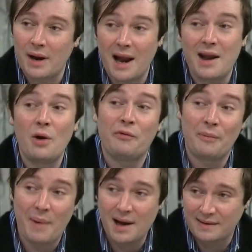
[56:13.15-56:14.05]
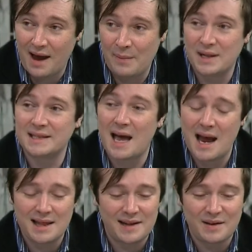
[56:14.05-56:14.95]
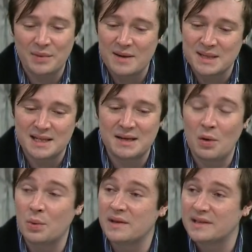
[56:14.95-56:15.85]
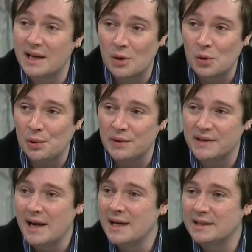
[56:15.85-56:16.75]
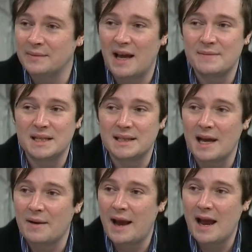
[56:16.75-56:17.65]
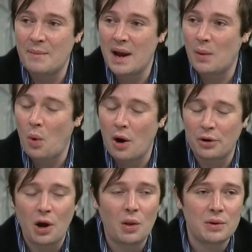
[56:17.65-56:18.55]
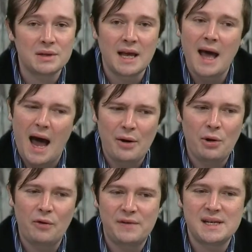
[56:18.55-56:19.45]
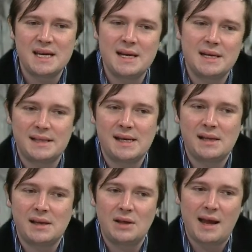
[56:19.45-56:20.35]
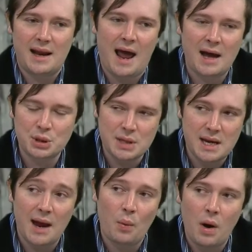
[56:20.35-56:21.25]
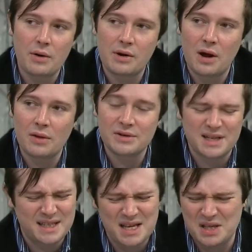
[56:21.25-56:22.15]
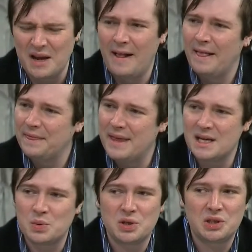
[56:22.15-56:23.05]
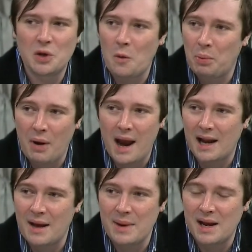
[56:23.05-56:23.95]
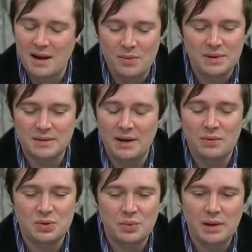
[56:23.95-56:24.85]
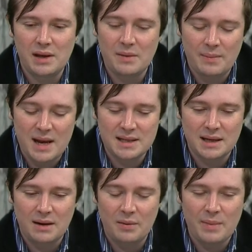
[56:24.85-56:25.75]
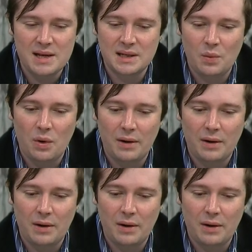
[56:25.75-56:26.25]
And I know from my time inside that sometimes that's done with Skittles. Sometimes it's like handmade watercolors. I don't know if in TDC they can actually get watercolors, because this was so bright. It was really amazing work.